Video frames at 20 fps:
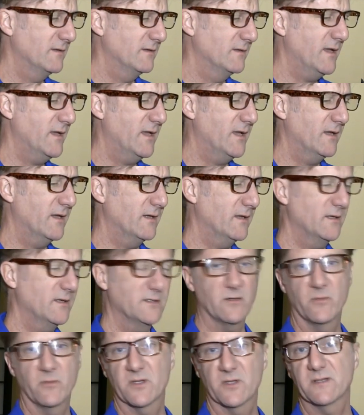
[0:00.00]
and it's
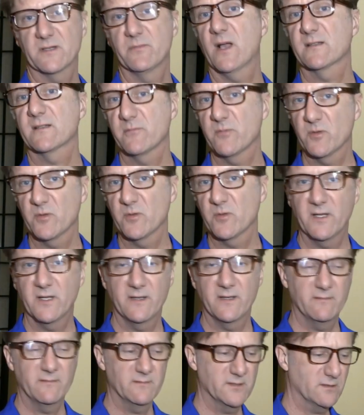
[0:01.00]
almost impossible to play
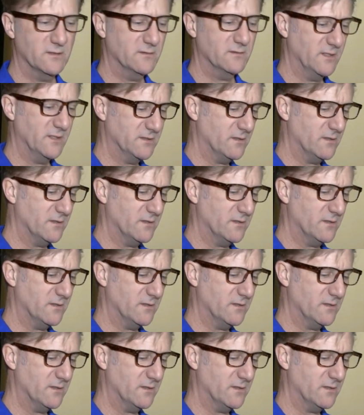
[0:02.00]
as